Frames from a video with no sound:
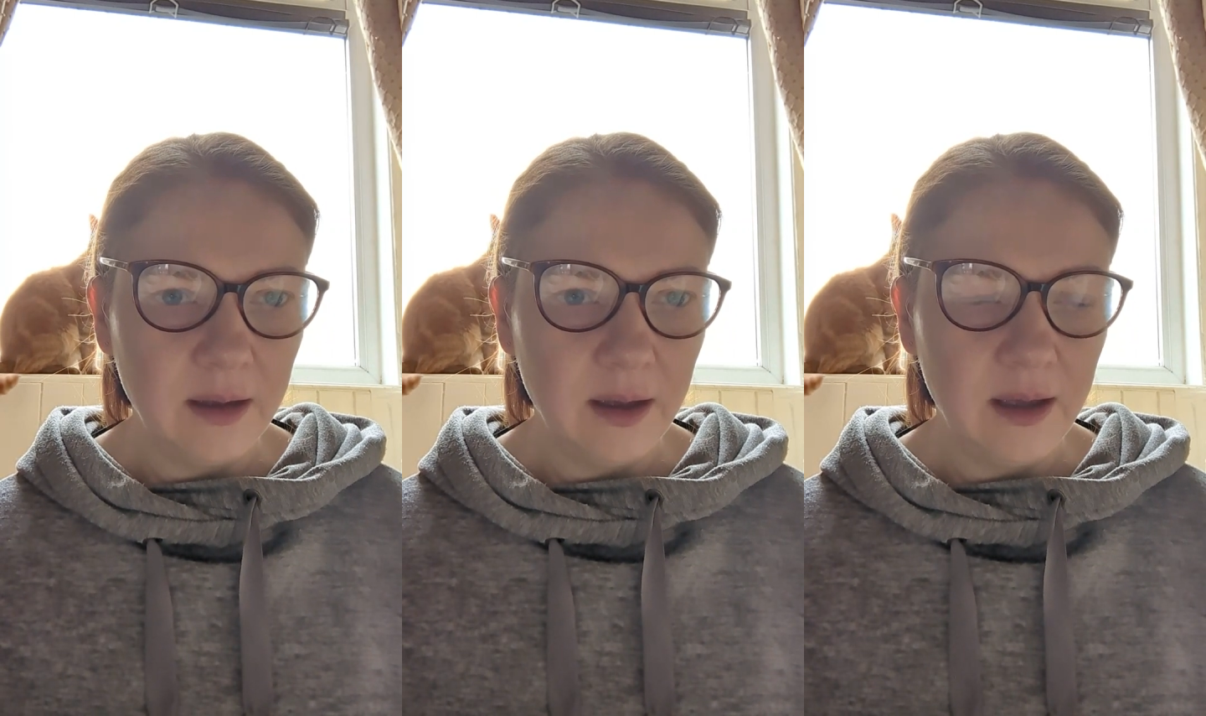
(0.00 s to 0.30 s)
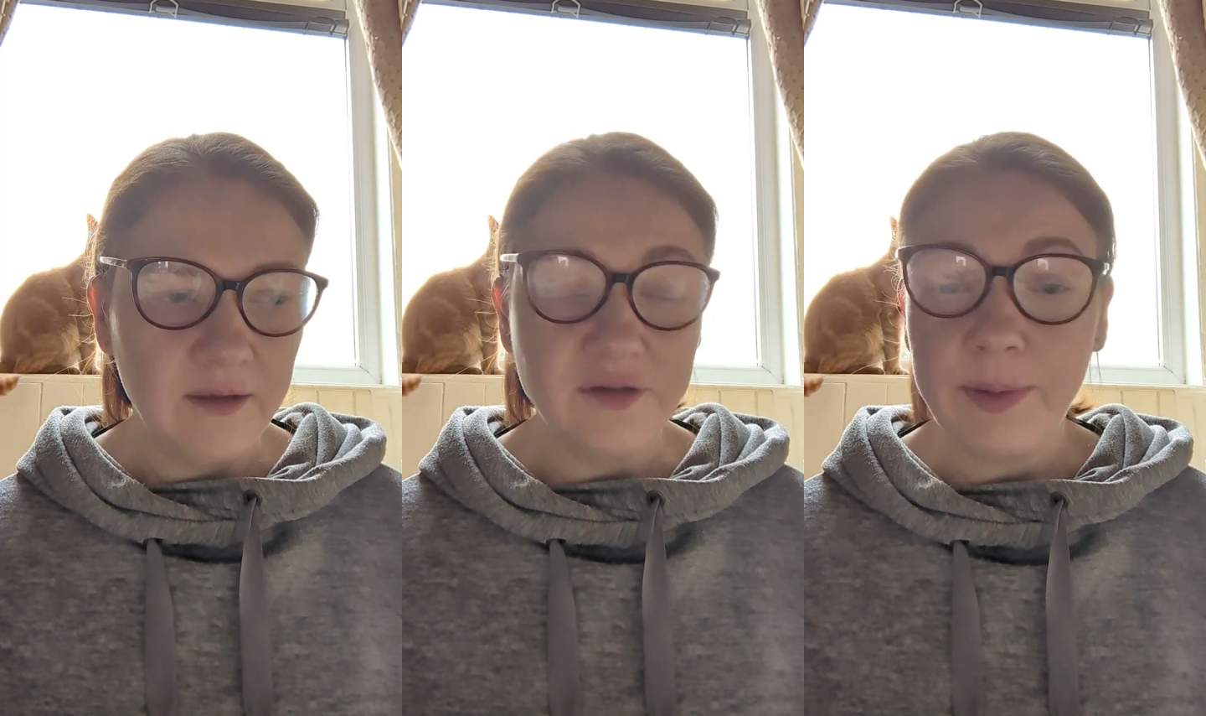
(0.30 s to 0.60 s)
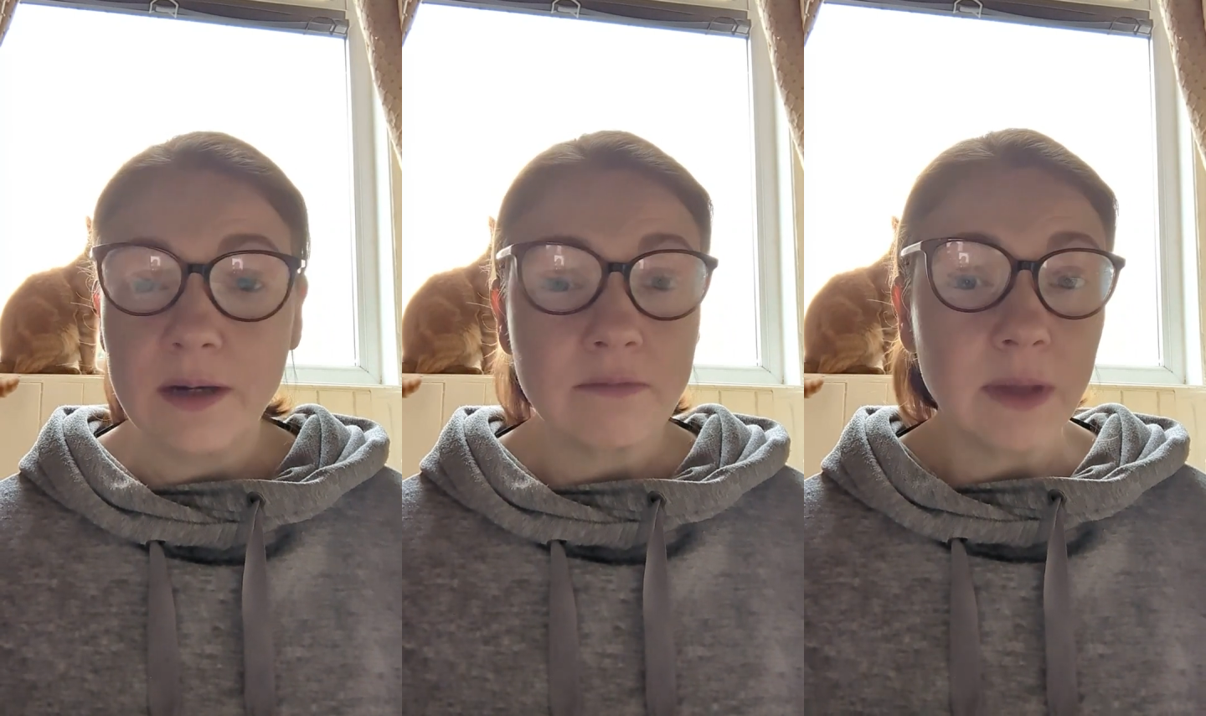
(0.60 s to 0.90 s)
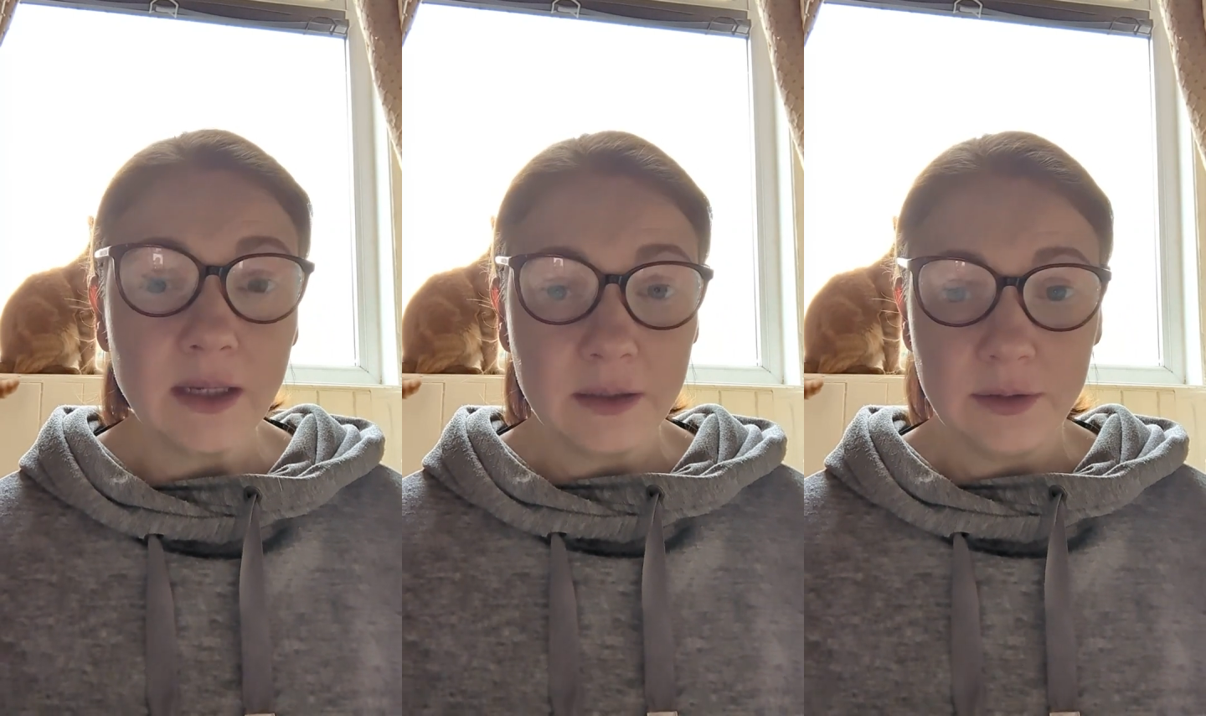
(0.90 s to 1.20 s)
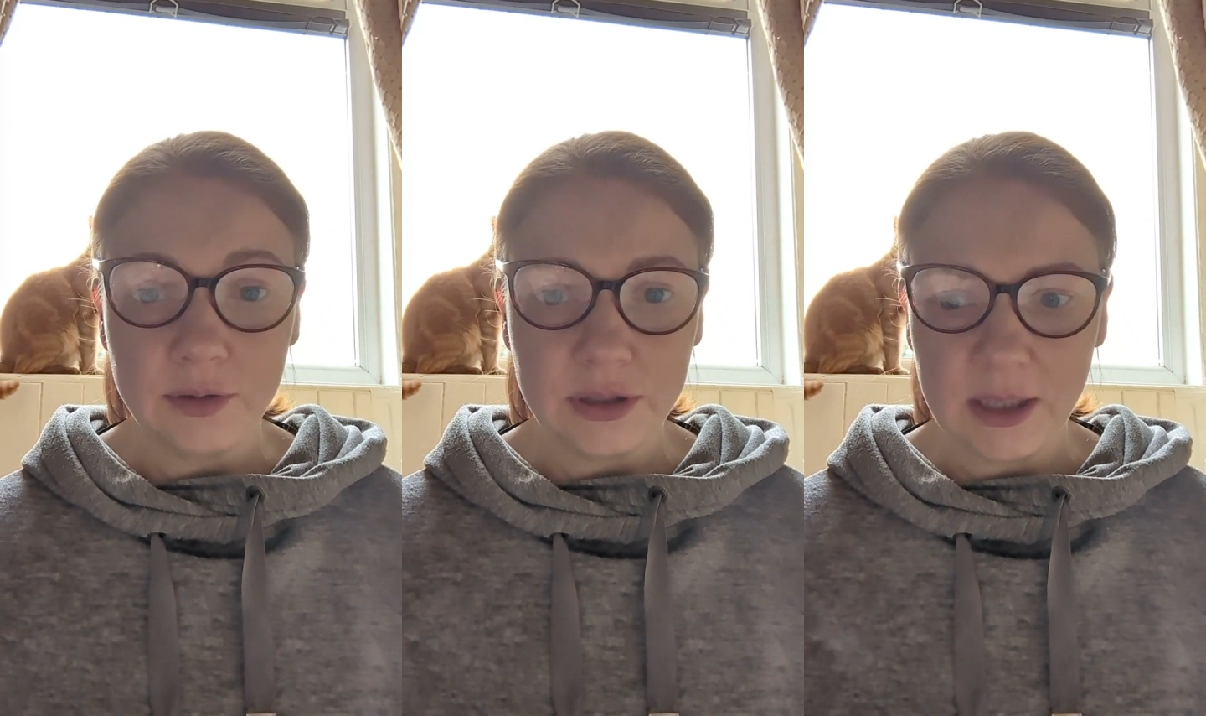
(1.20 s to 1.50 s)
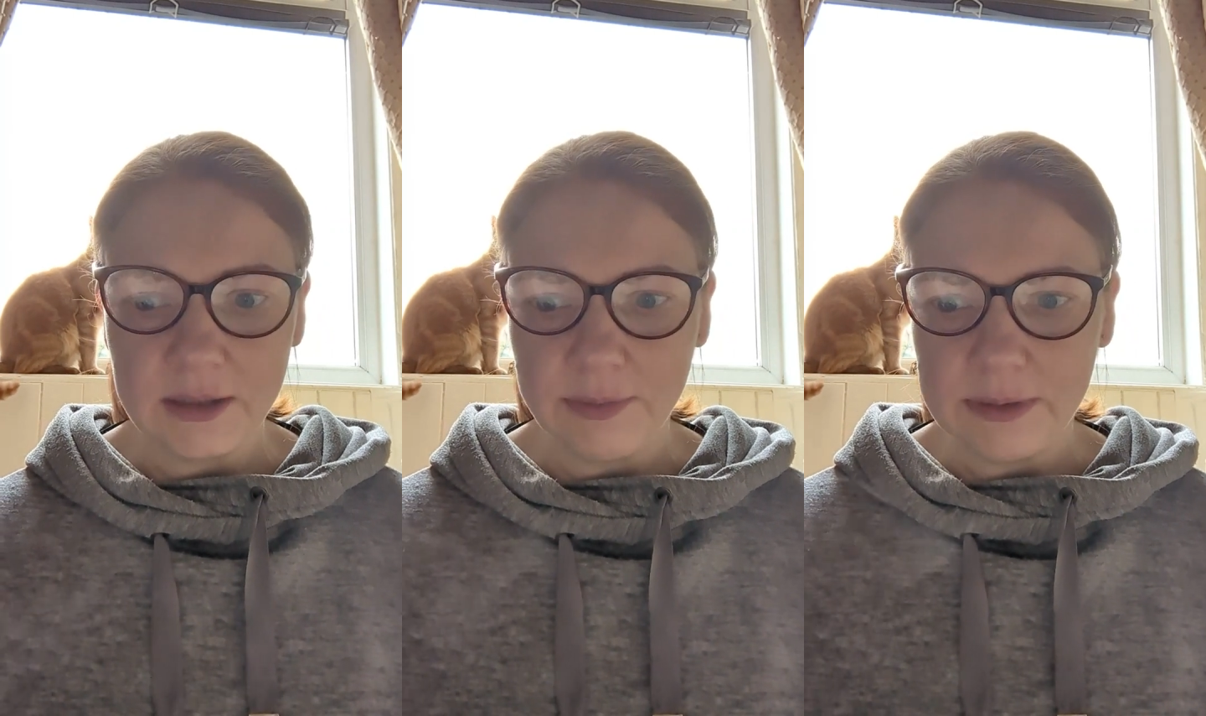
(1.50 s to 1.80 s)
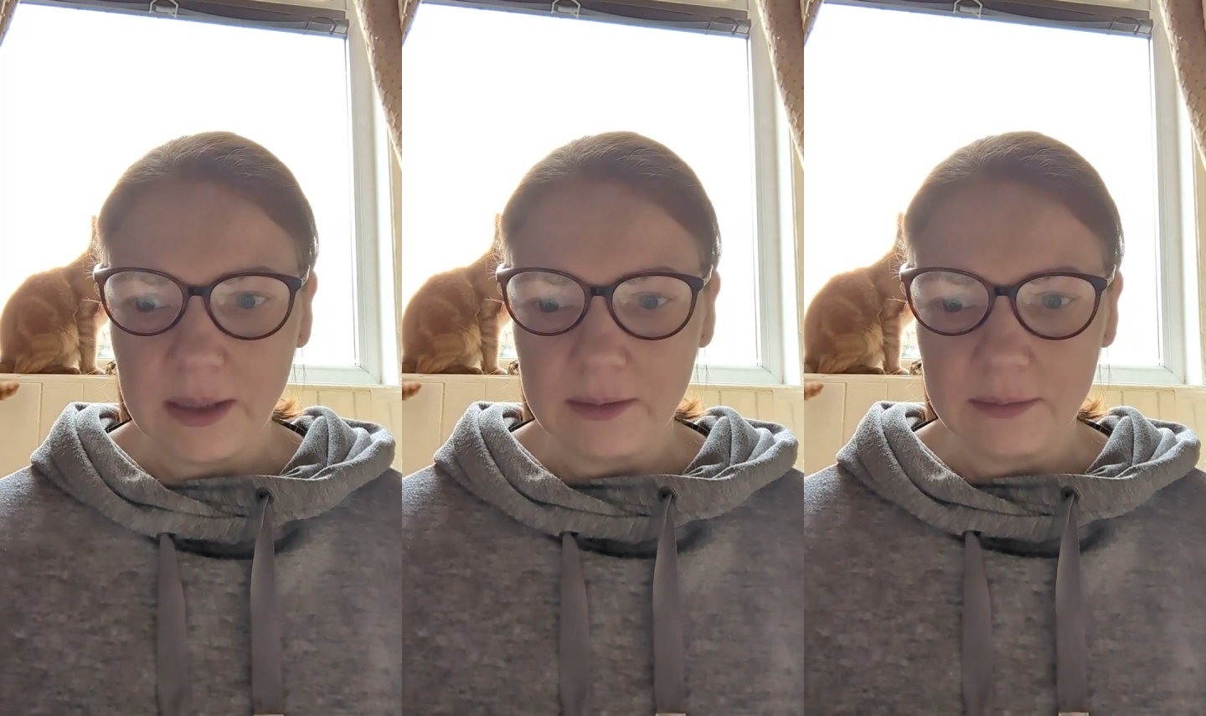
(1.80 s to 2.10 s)
I have spent many years trying to be
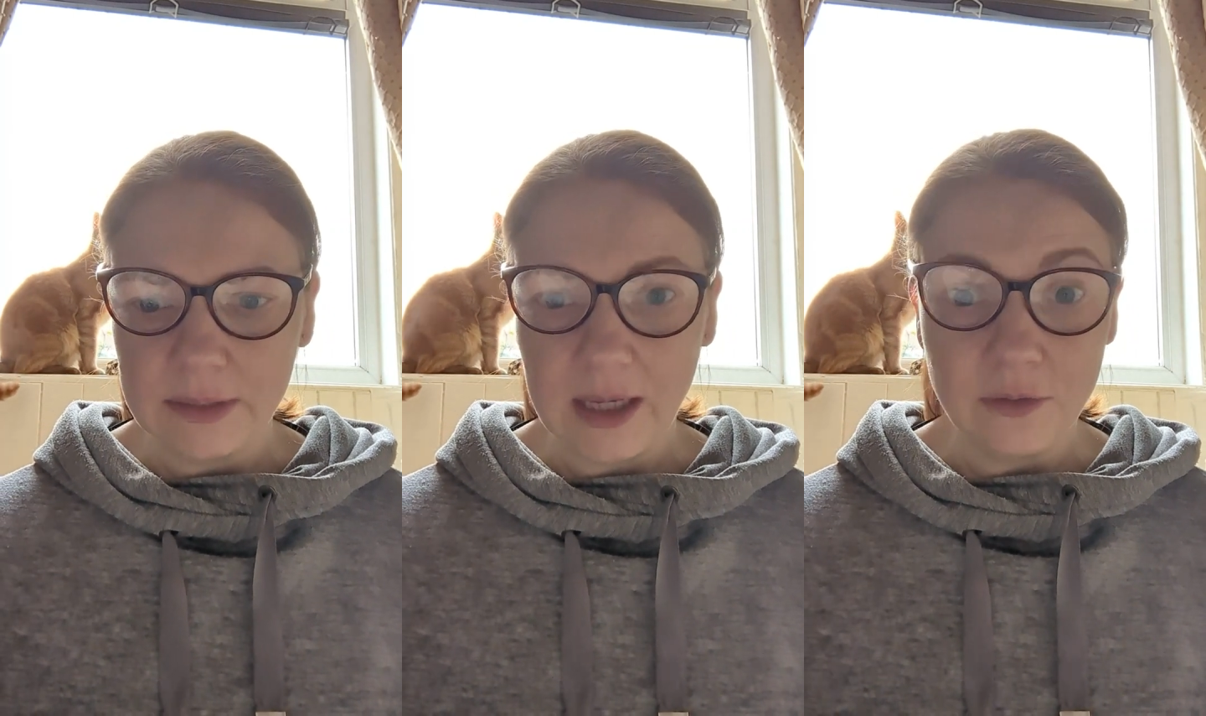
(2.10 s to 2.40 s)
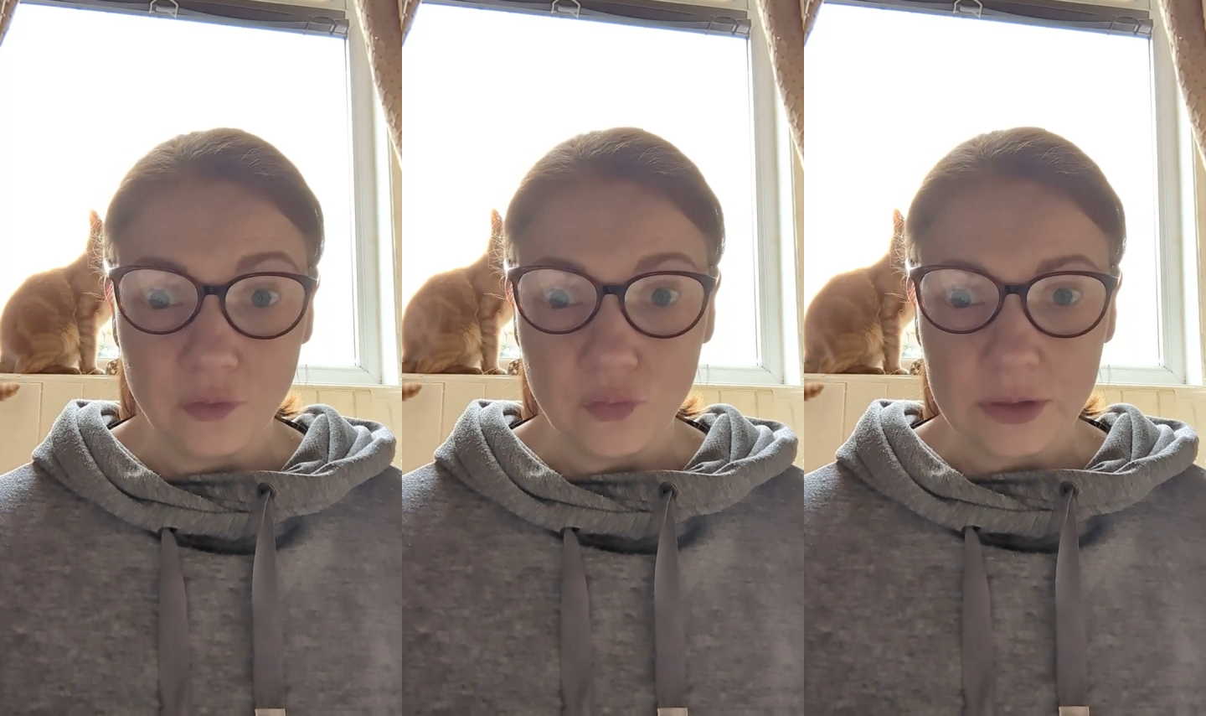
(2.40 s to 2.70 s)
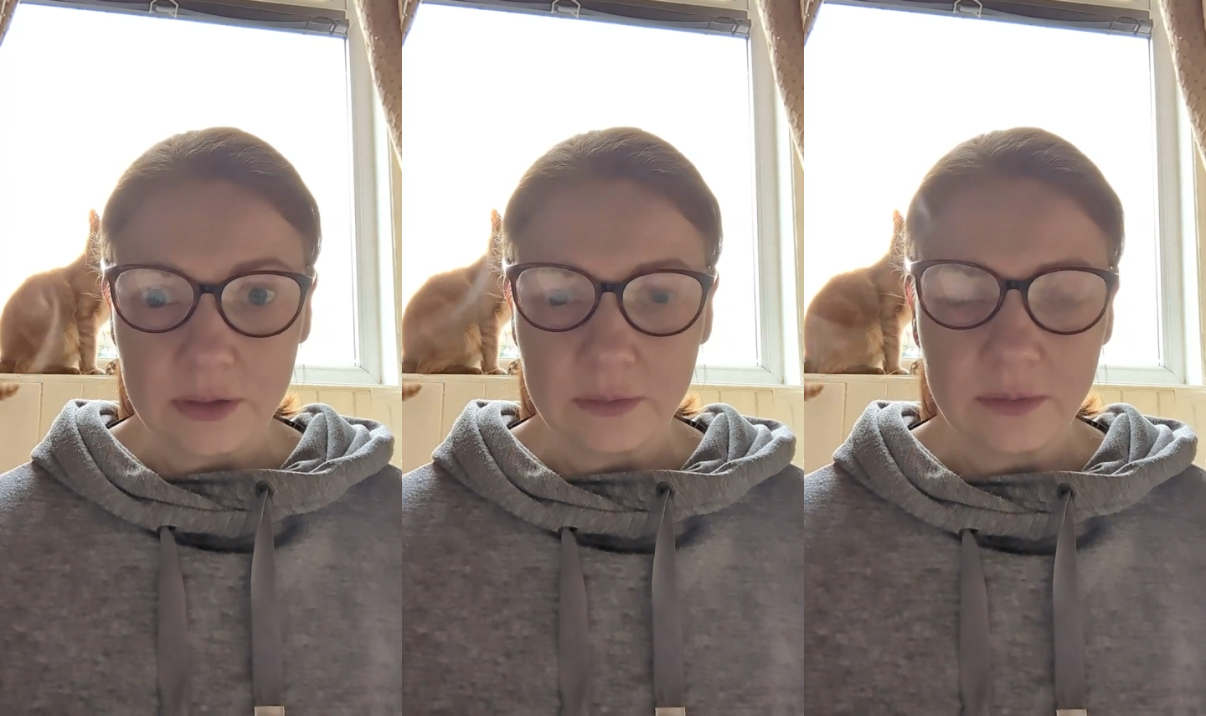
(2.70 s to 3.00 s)
diagnosed,